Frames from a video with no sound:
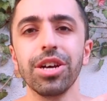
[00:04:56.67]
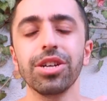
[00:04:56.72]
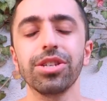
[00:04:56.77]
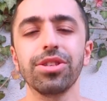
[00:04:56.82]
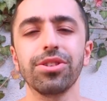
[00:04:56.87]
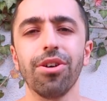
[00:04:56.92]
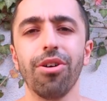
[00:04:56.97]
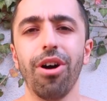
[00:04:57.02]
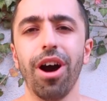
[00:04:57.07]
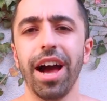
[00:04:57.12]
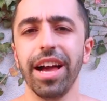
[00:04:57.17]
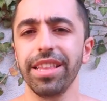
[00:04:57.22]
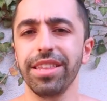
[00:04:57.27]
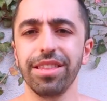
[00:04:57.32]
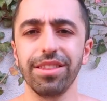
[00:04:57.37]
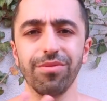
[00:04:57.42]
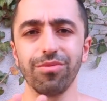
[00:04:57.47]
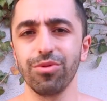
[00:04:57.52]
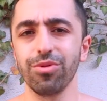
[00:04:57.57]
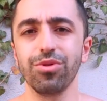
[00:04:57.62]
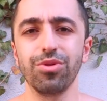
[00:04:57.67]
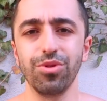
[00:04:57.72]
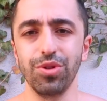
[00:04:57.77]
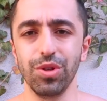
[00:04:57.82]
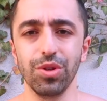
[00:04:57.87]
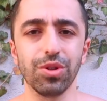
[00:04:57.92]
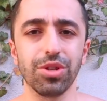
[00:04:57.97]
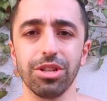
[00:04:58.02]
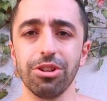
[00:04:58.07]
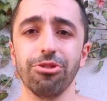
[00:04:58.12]
So I would
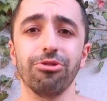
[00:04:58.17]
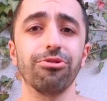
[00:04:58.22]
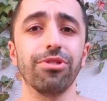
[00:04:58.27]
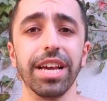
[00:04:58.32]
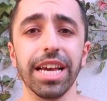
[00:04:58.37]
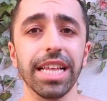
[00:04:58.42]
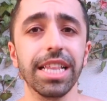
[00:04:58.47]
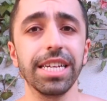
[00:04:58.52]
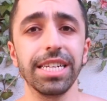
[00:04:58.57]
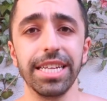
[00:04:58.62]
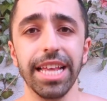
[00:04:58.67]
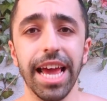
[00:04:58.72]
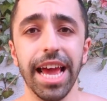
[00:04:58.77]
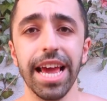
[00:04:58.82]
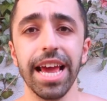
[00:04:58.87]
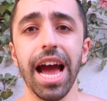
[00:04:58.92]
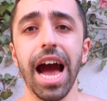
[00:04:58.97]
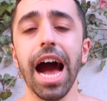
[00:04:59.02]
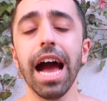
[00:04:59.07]
use it on a regular day.